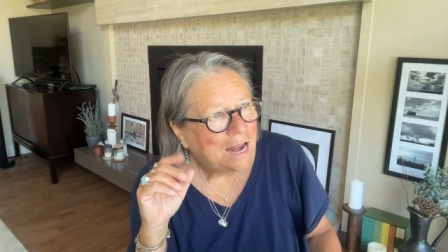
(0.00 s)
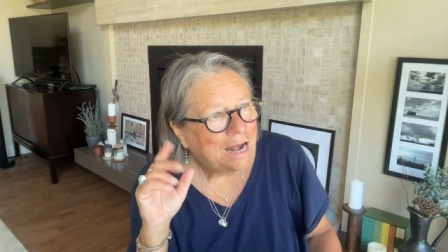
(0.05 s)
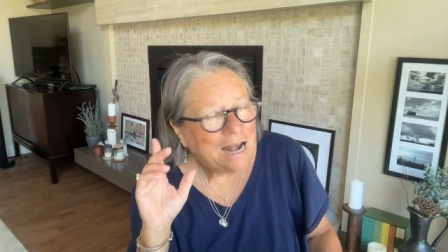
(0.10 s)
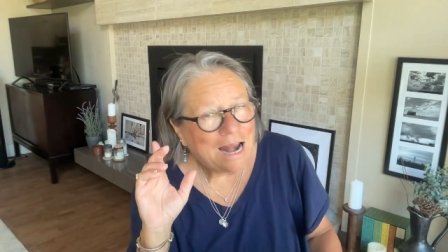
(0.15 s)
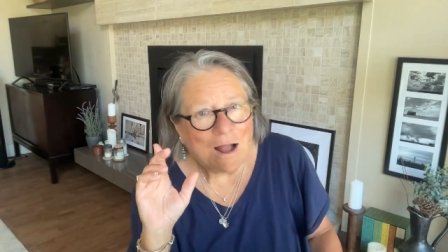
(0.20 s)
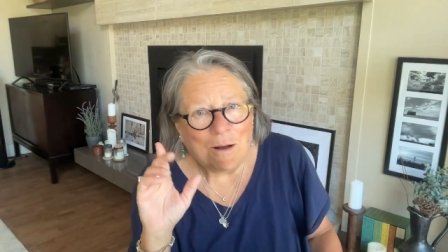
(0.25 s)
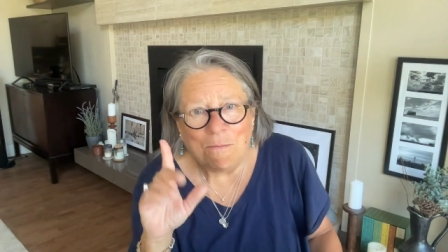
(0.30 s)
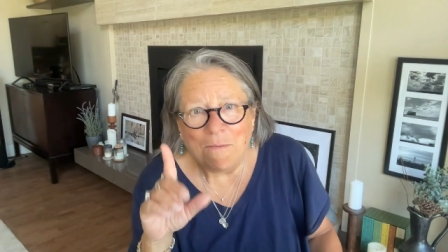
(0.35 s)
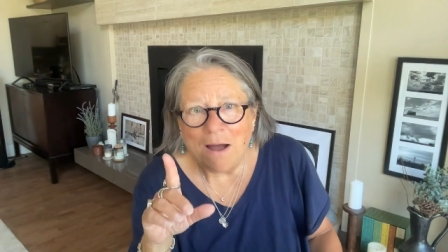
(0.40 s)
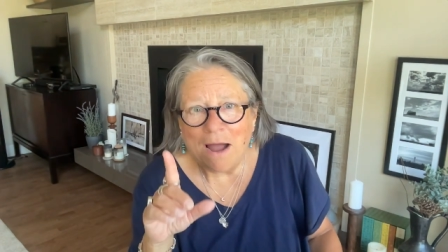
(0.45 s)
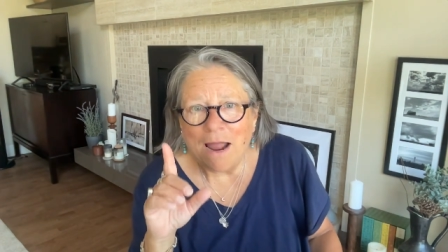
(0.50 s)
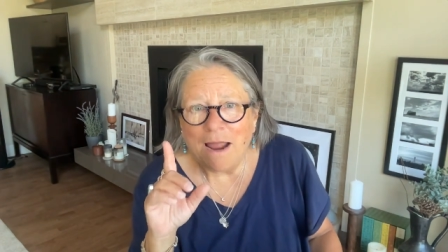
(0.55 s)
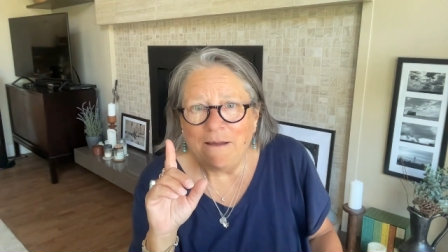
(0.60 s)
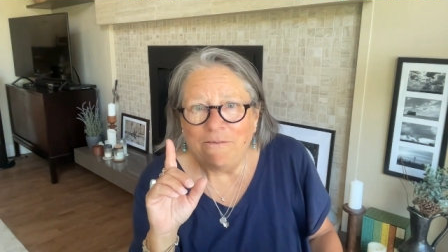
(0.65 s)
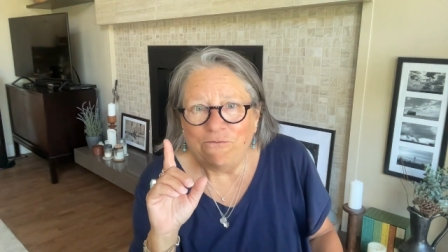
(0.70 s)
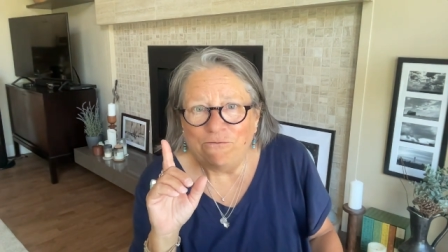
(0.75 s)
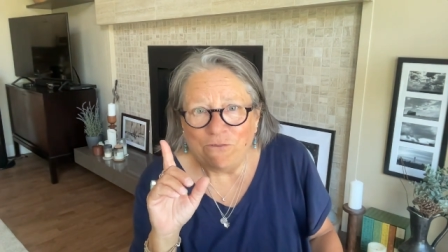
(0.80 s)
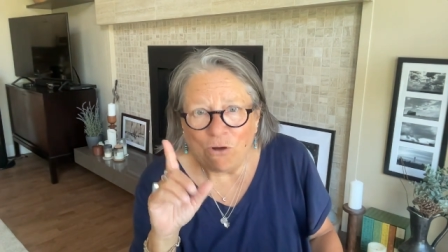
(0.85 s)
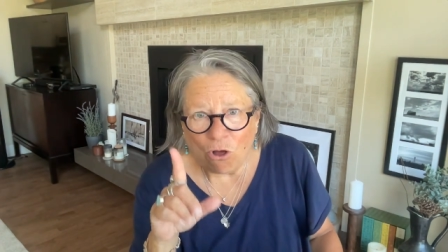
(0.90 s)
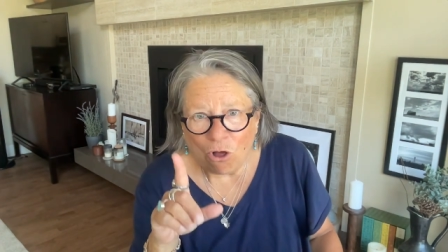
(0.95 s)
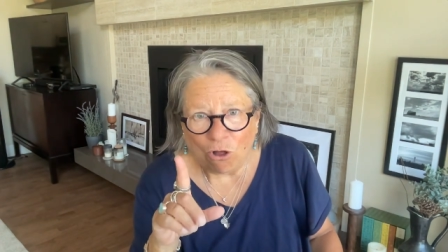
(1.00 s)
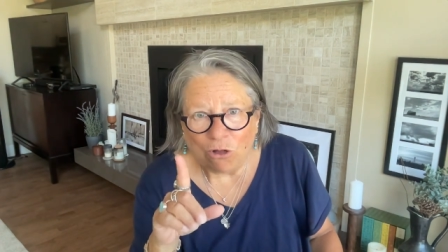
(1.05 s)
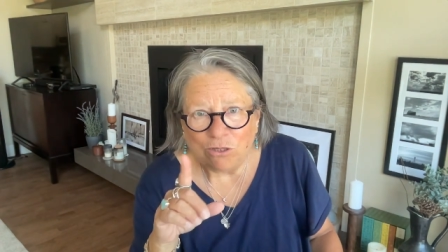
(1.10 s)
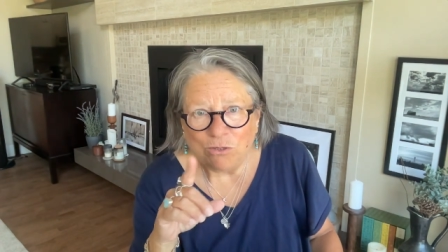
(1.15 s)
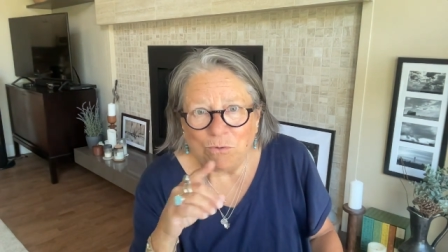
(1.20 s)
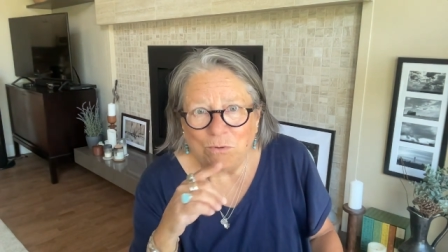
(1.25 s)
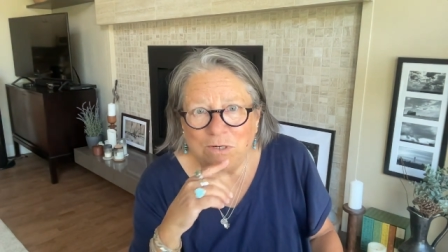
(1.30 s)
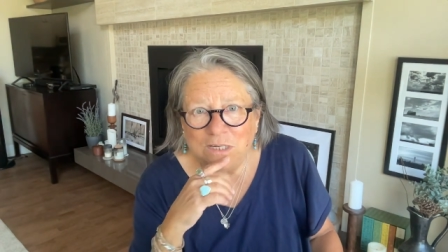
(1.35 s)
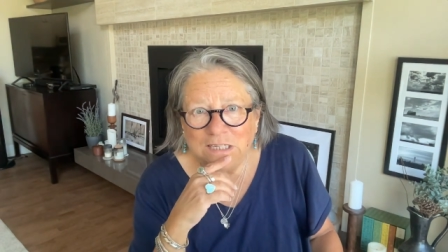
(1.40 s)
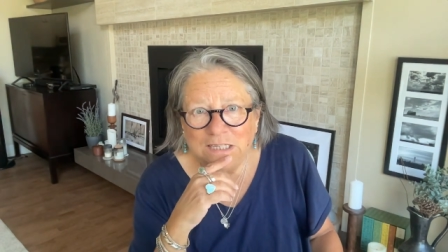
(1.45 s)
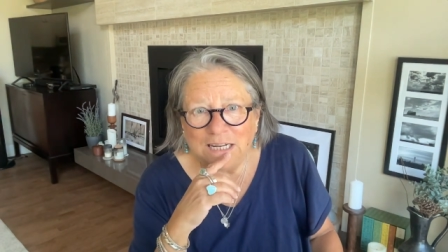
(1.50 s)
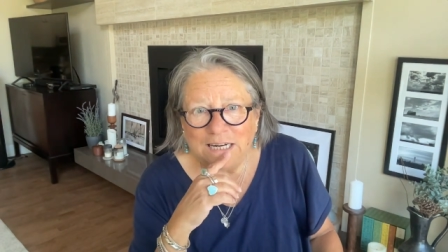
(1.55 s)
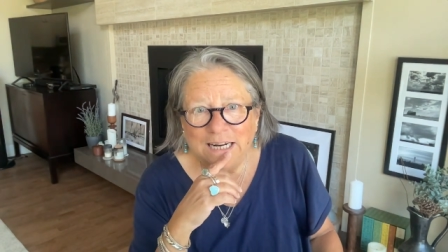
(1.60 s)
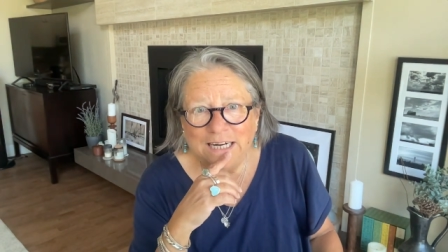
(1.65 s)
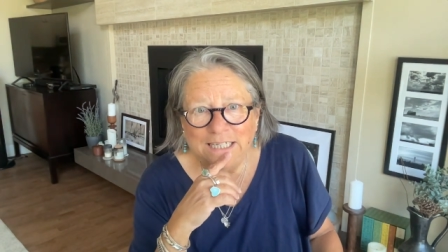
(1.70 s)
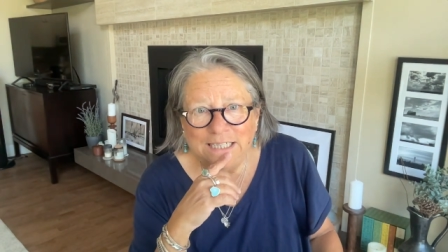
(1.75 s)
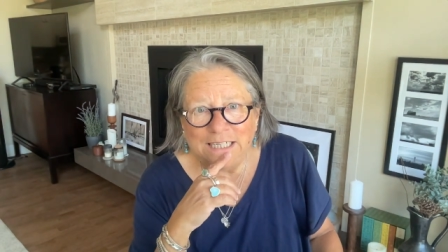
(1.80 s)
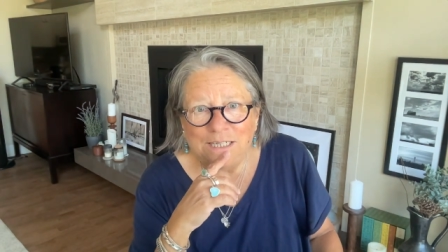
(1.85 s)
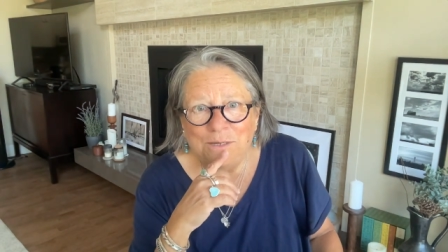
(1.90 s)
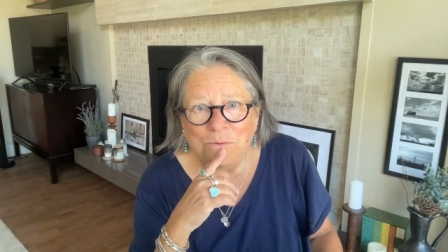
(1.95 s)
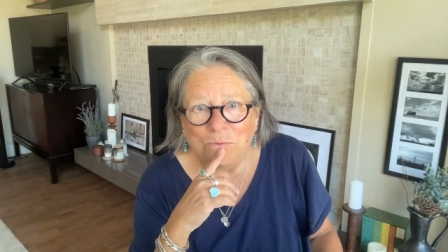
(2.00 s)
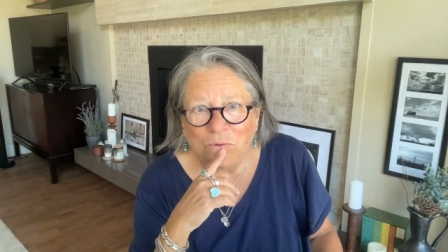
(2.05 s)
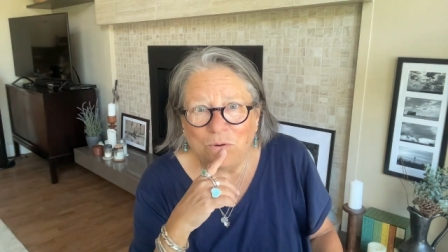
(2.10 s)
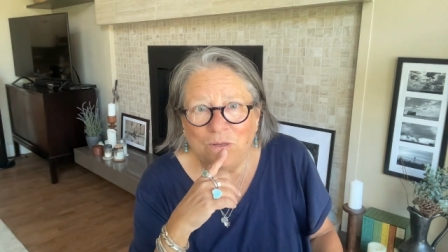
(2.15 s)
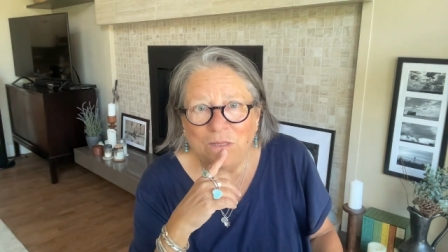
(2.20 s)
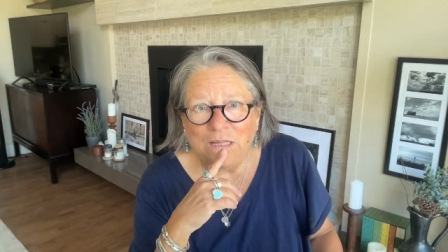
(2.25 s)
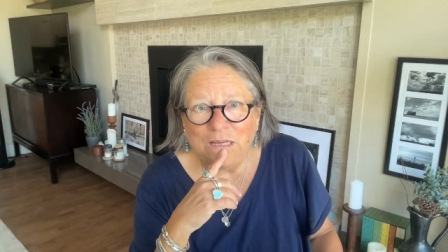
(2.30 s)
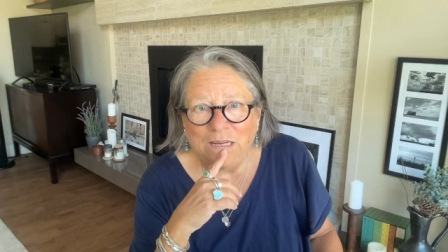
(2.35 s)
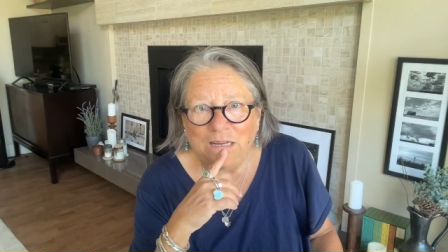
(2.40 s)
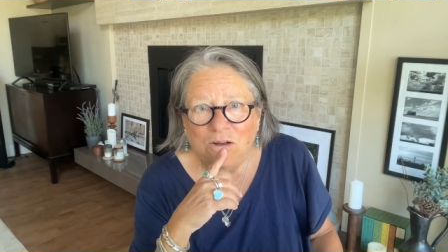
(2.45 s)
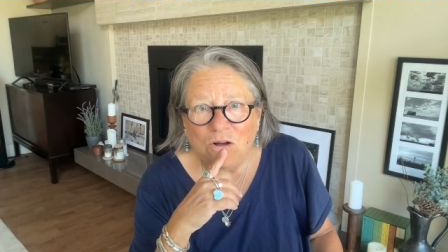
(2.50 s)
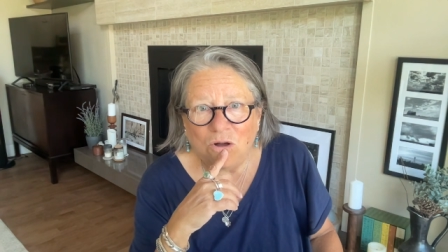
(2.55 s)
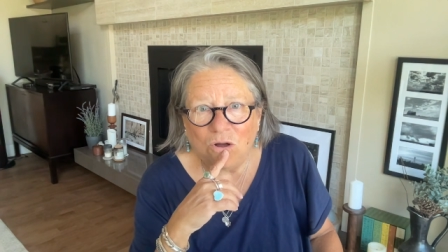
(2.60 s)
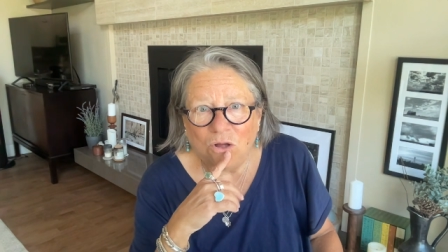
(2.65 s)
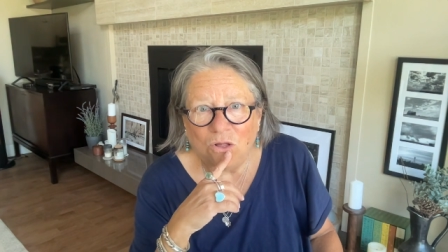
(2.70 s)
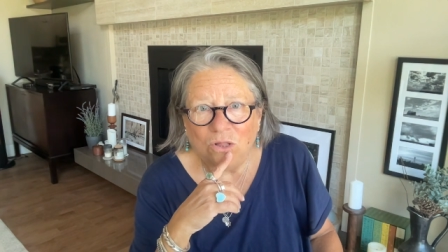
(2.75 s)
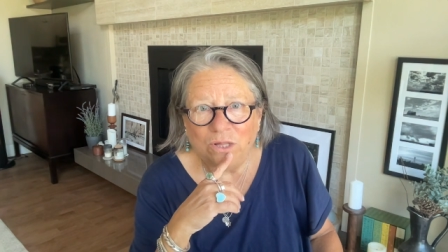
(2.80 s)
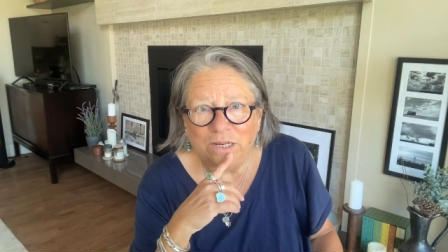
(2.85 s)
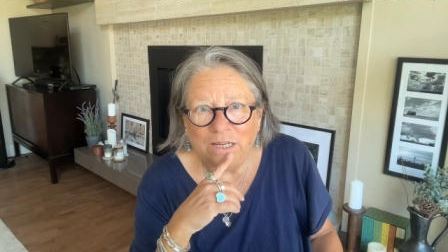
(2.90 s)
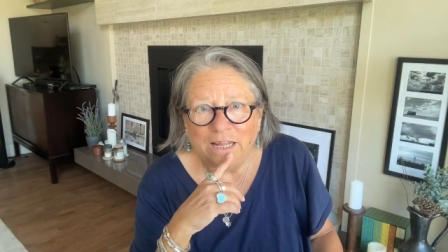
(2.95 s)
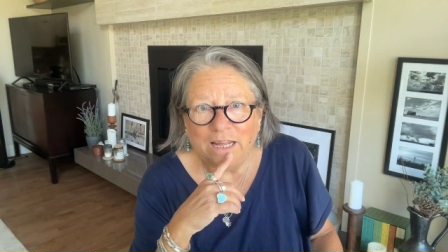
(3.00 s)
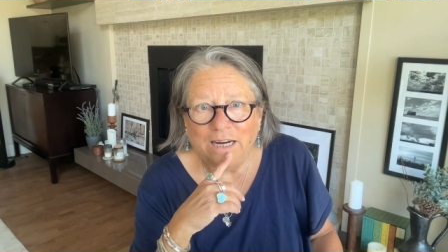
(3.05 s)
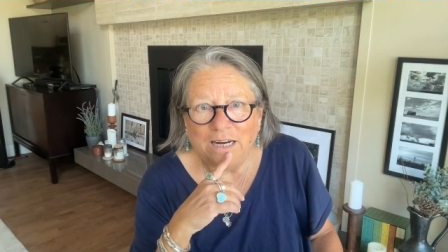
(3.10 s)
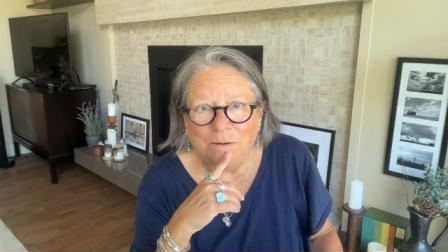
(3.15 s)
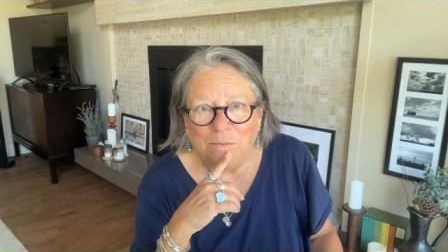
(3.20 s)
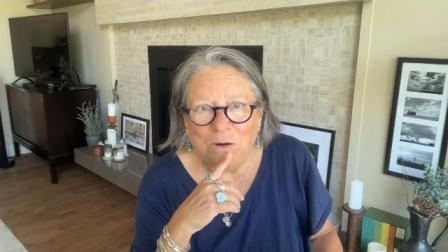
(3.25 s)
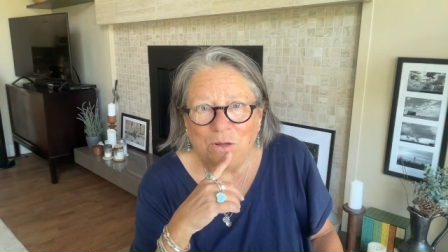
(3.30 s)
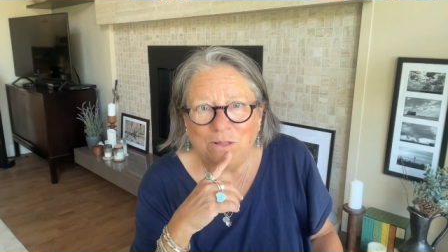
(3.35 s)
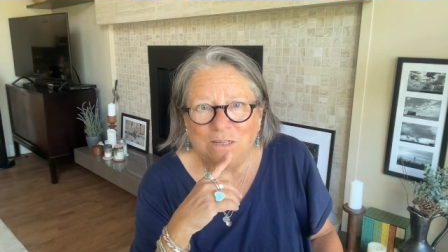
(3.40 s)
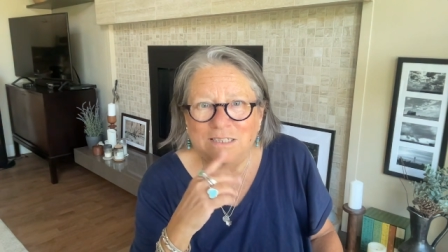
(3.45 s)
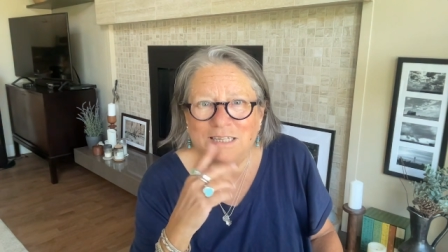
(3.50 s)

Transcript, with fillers: Now, my fault was that I didn't really call and let him know.